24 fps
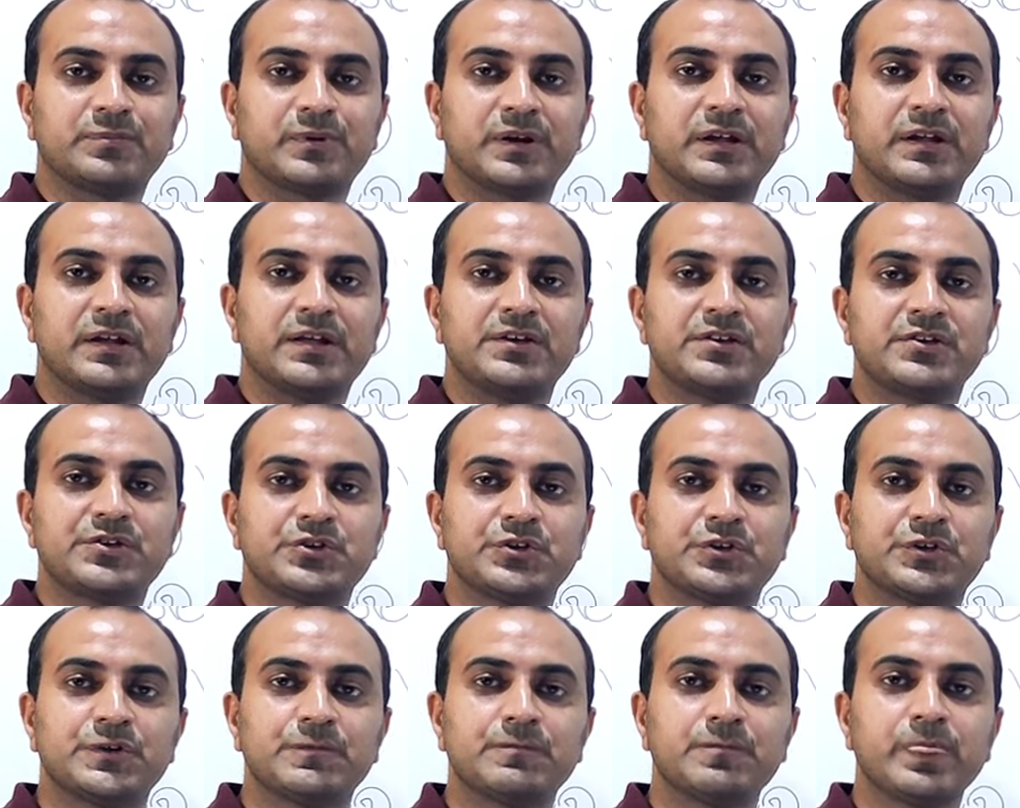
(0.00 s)

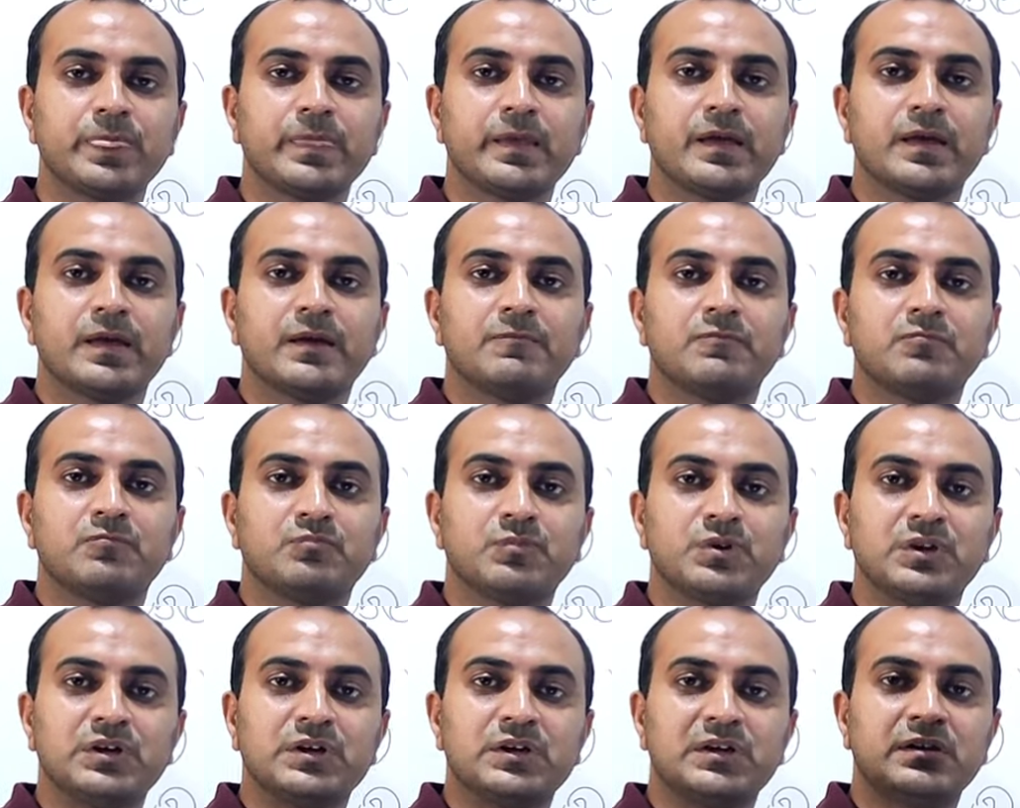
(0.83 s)
explanation
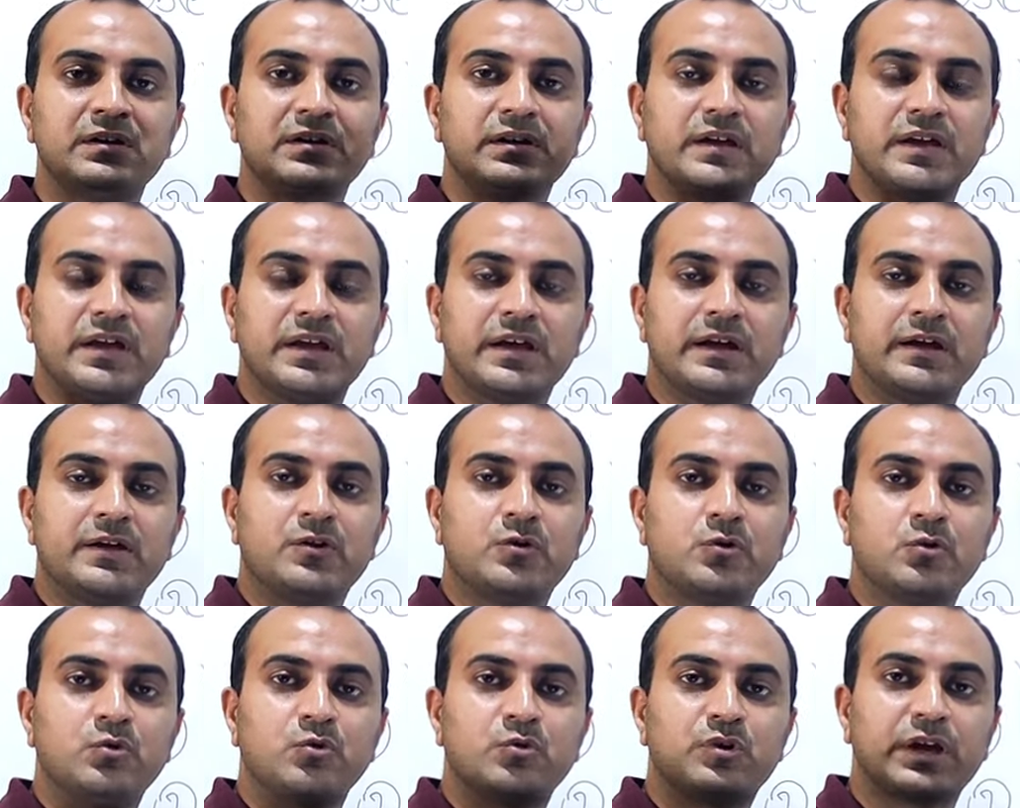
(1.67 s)
mean
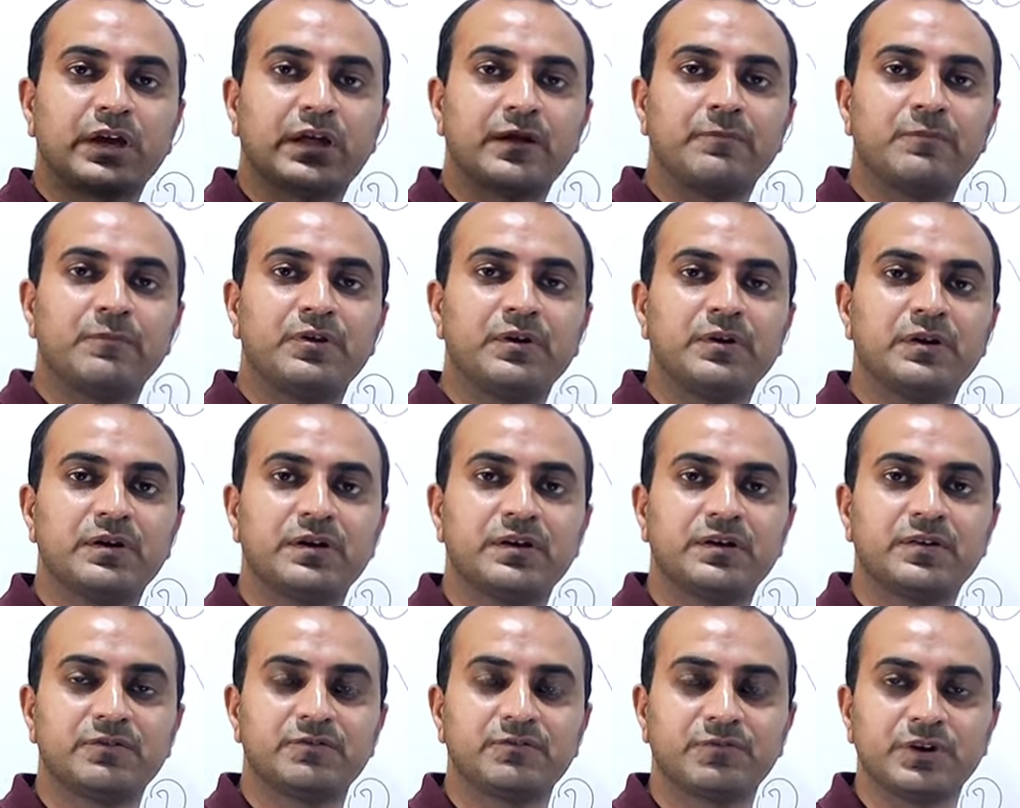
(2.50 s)
8 to 10
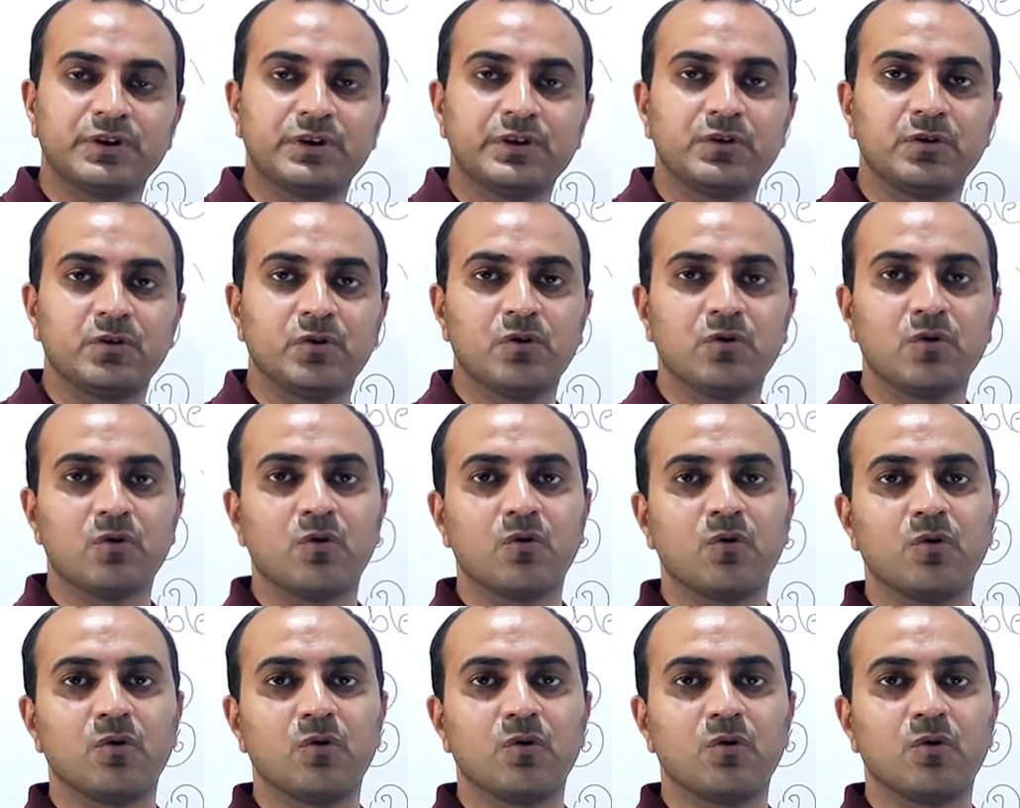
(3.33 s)
minute video